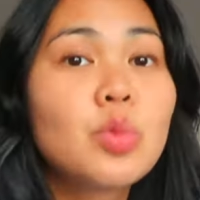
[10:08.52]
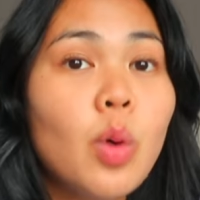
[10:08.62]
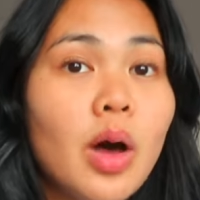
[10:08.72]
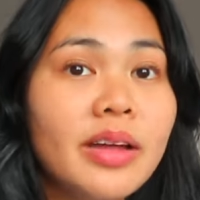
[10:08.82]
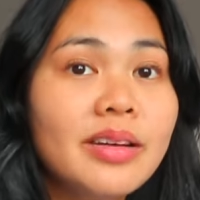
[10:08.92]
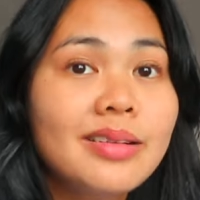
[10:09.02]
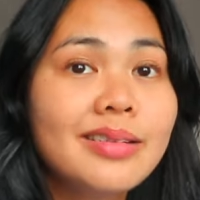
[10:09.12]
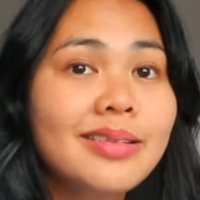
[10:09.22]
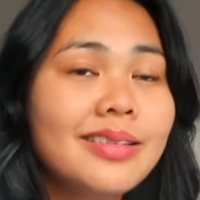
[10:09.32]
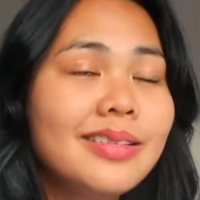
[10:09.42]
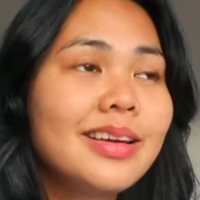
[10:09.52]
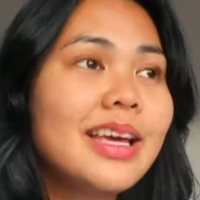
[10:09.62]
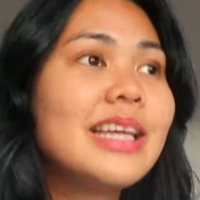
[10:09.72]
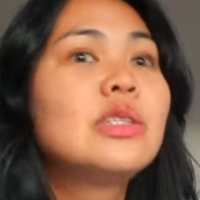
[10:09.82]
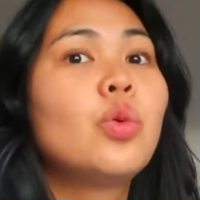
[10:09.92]
one
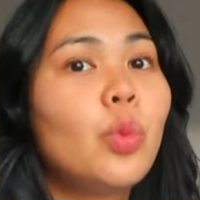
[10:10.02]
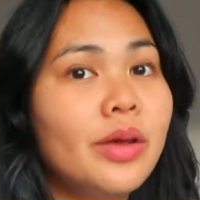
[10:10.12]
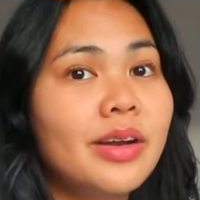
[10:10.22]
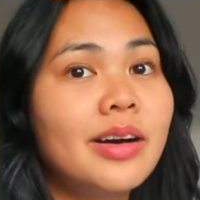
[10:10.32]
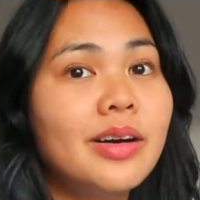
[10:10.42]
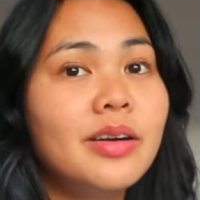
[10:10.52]
is a winner.